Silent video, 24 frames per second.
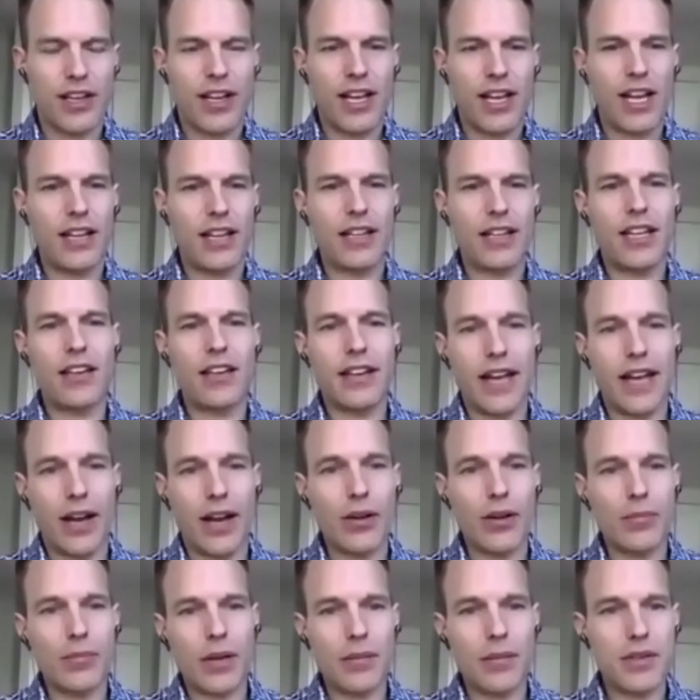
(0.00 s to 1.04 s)
And then now
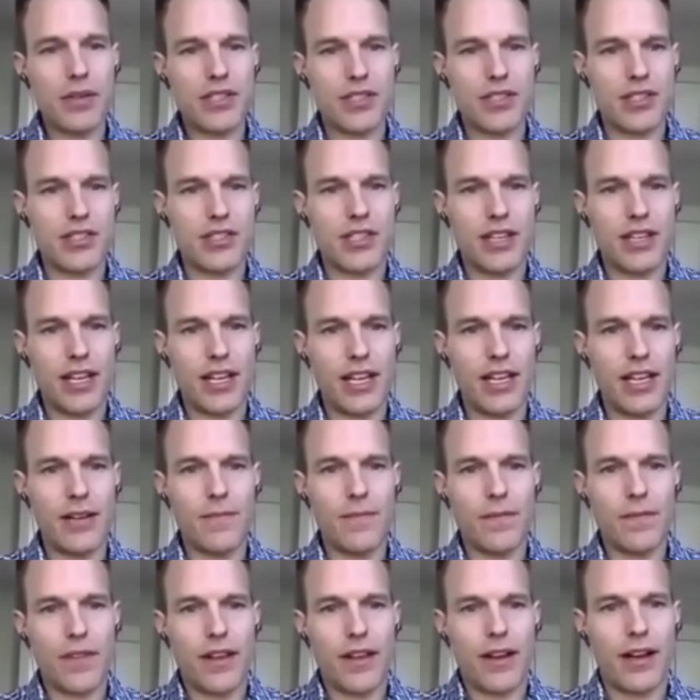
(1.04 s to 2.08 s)
in my business today,
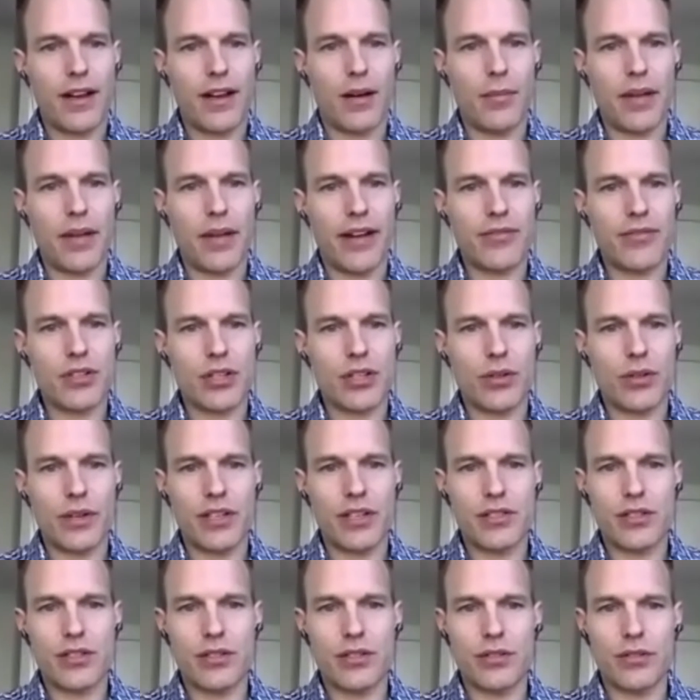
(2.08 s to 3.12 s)
after going
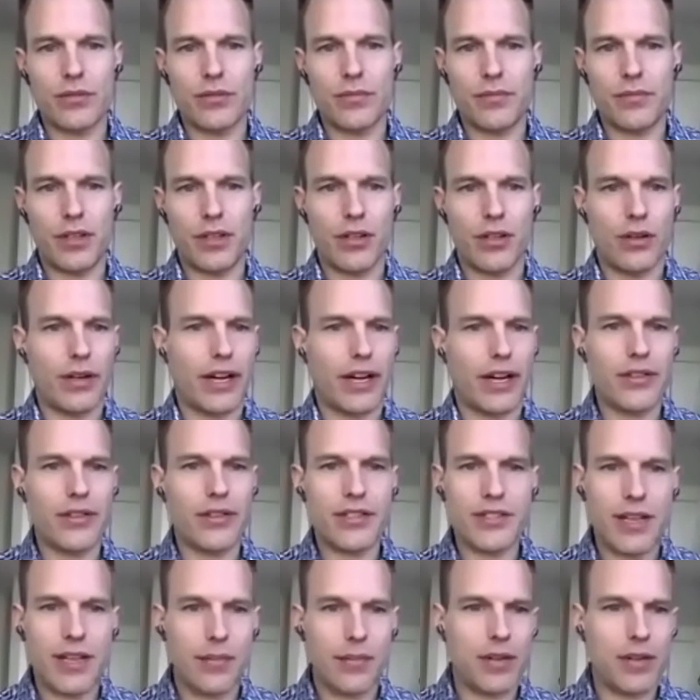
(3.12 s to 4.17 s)
to, other
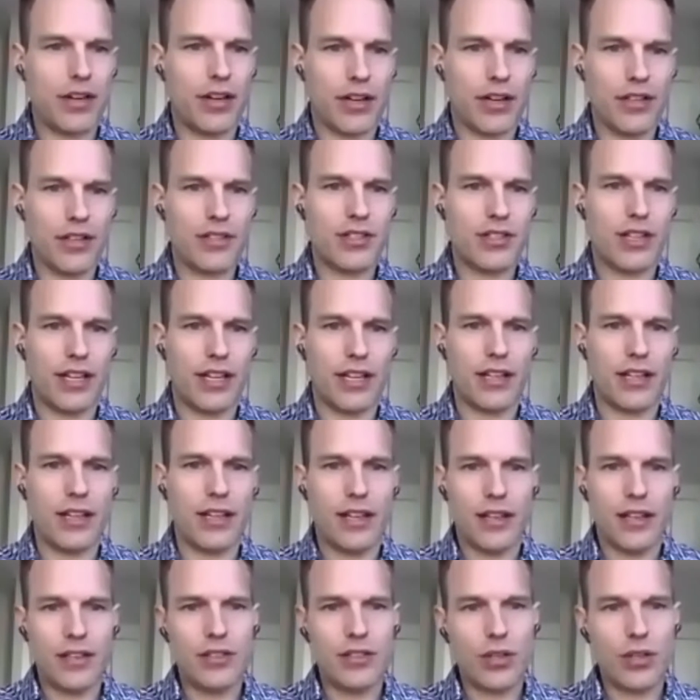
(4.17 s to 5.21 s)
seminars like
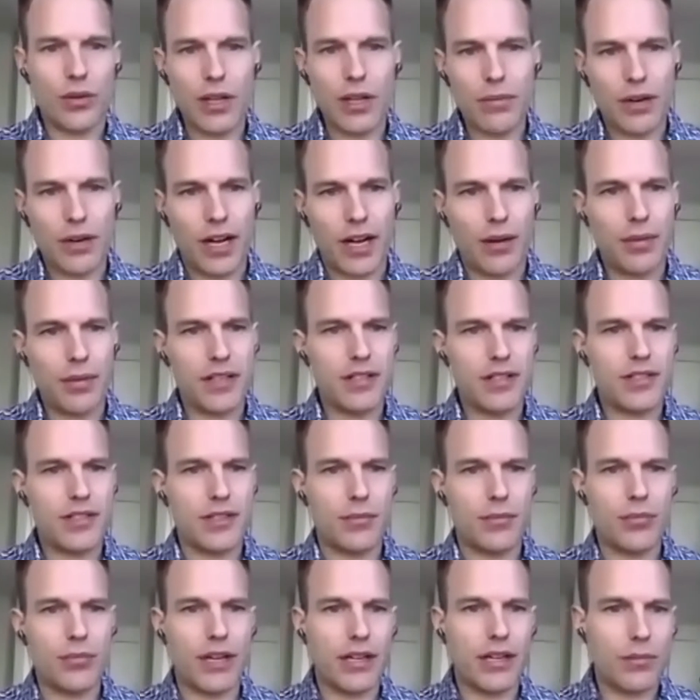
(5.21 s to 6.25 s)
Tony Robbins
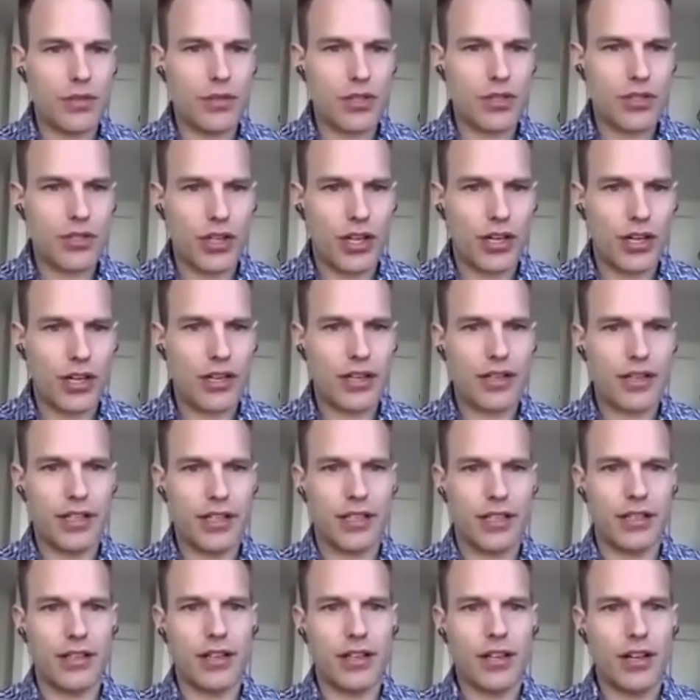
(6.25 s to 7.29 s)
and Brendan Burchard
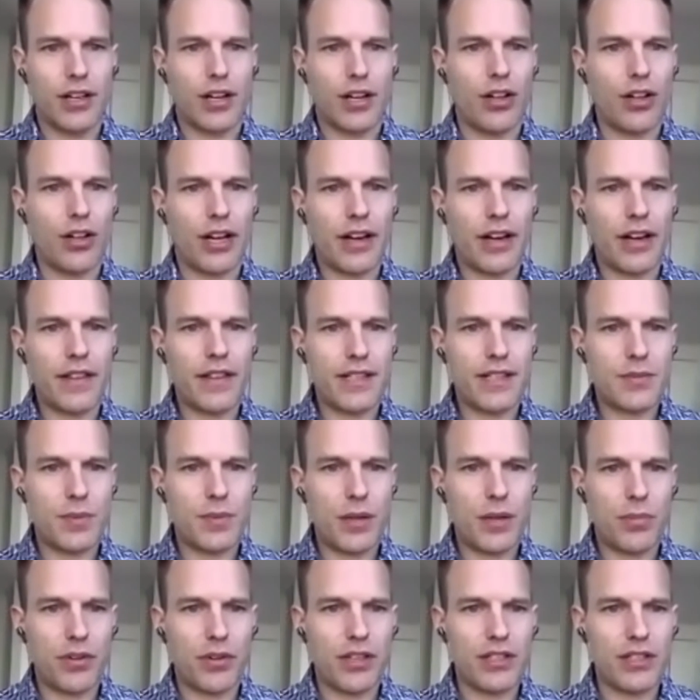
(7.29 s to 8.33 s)
and a lot of these
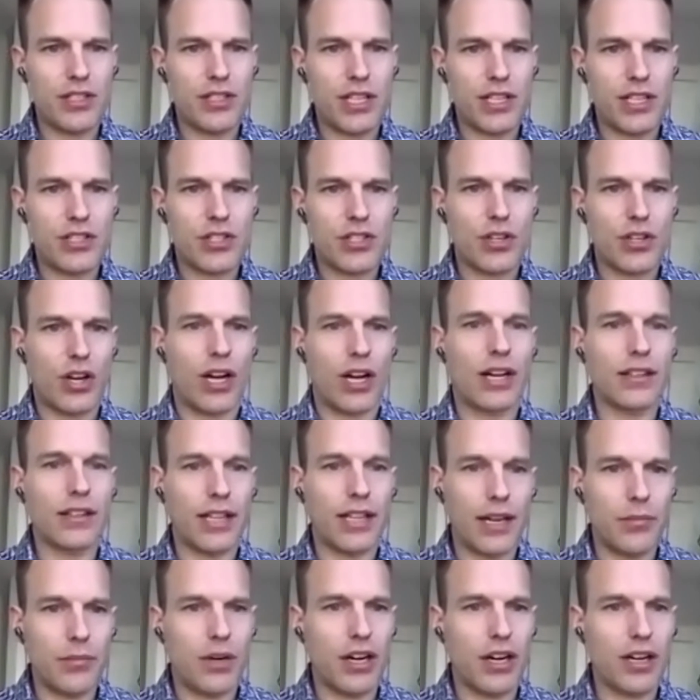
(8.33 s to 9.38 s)
people that teach
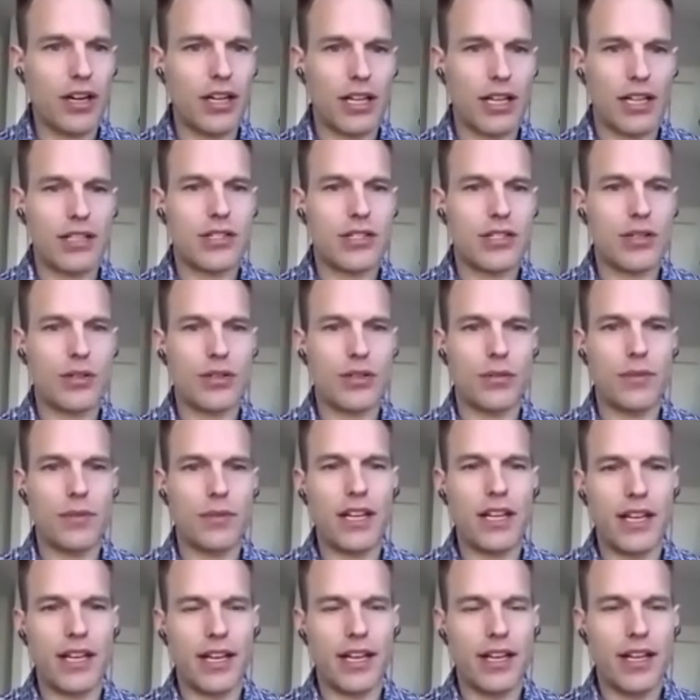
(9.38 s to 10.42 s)
online marketing and social
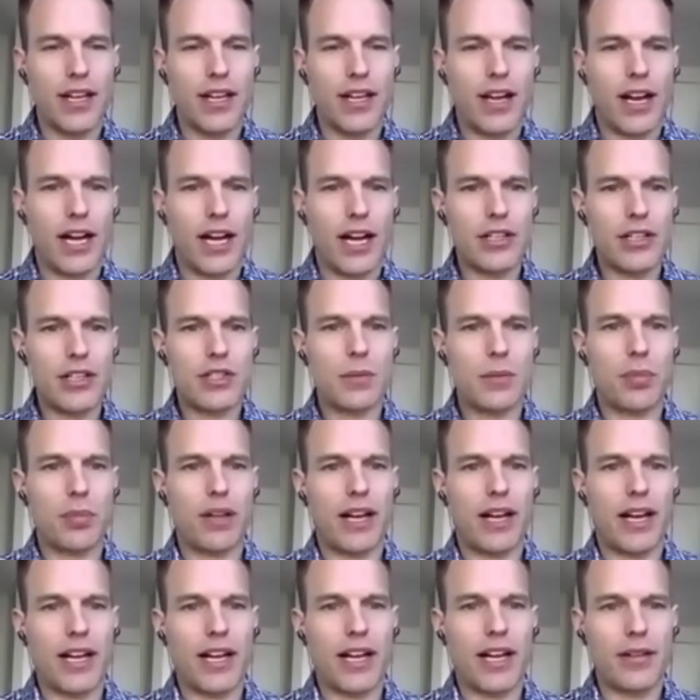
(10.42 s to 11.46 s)
media, I just
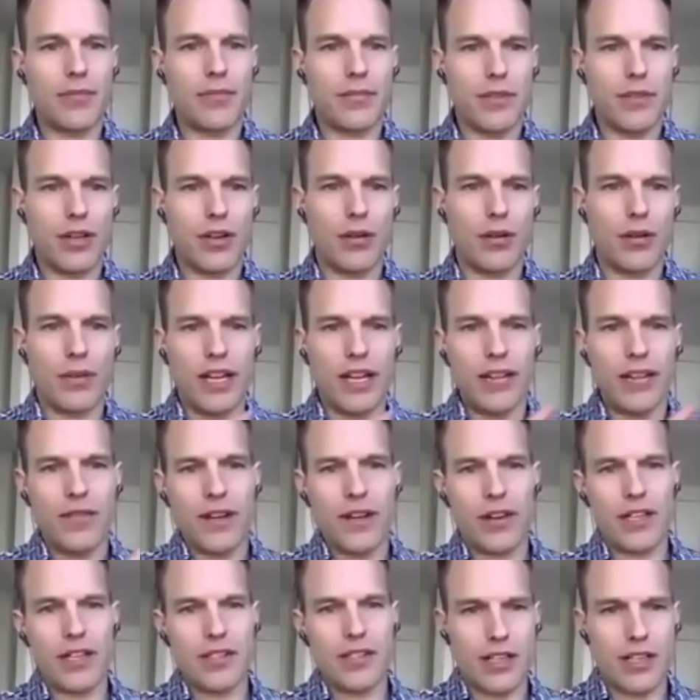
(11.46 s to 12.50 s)
apply, Mike
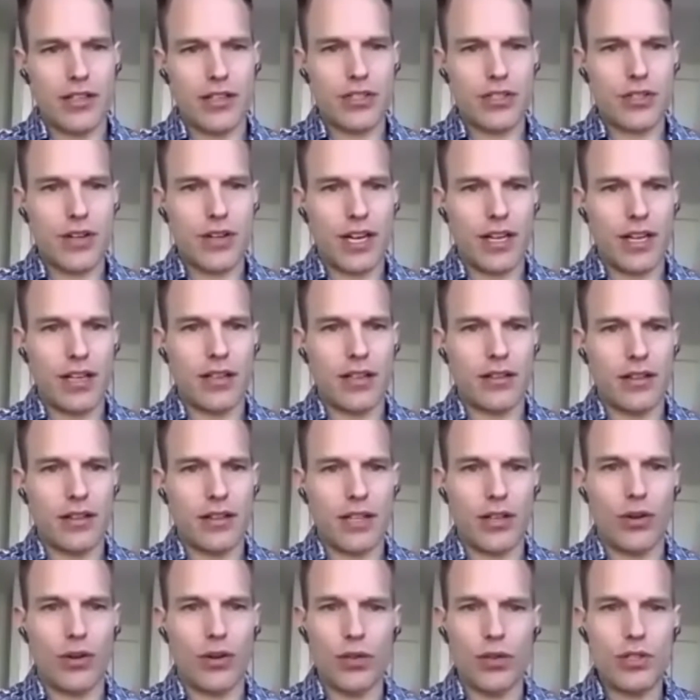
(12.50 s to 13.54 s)
Ferry sales training,
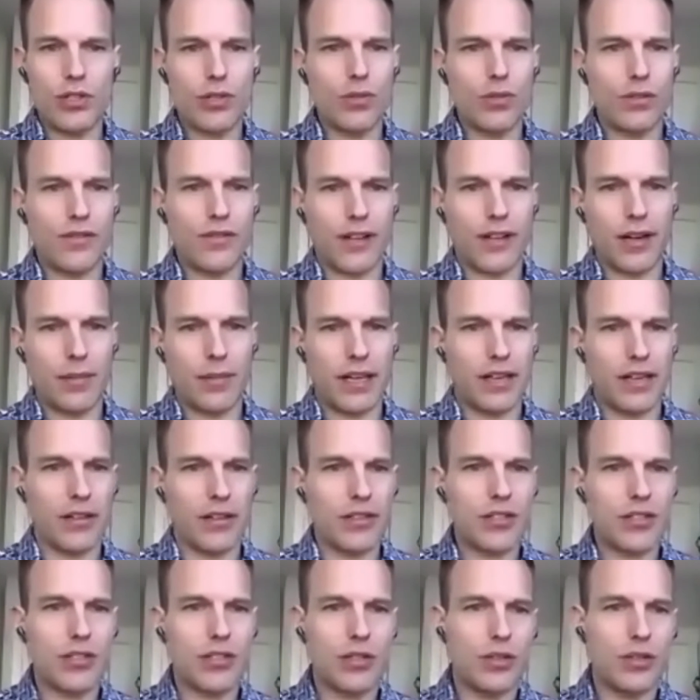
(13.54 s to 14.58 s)
the old school
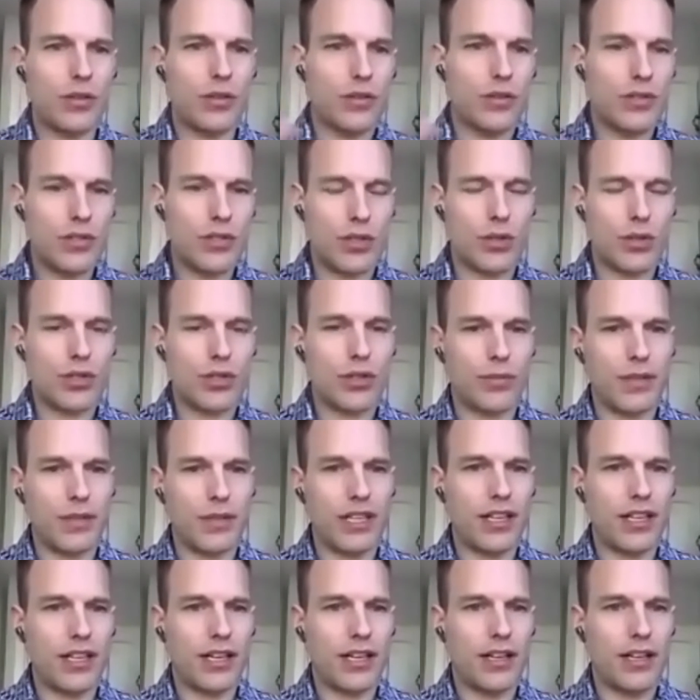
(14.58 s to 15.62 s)
fundamentals to social
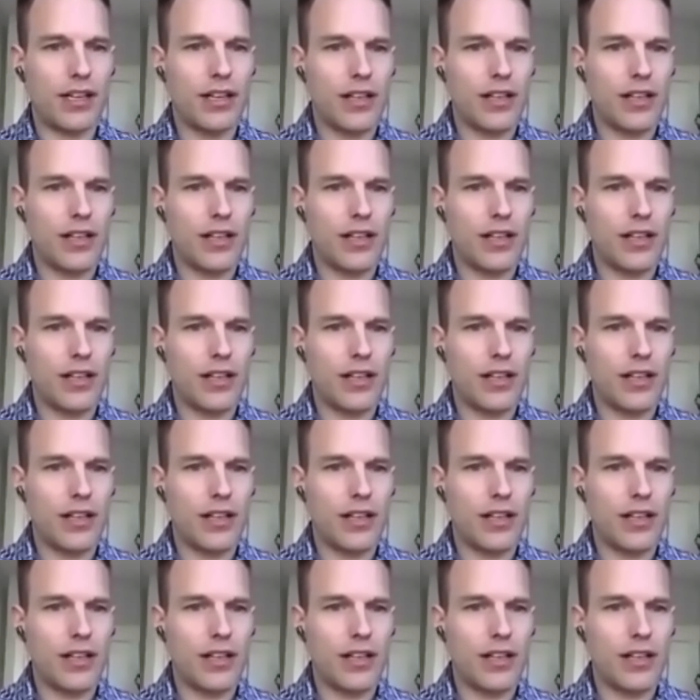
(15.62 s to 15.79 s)
media.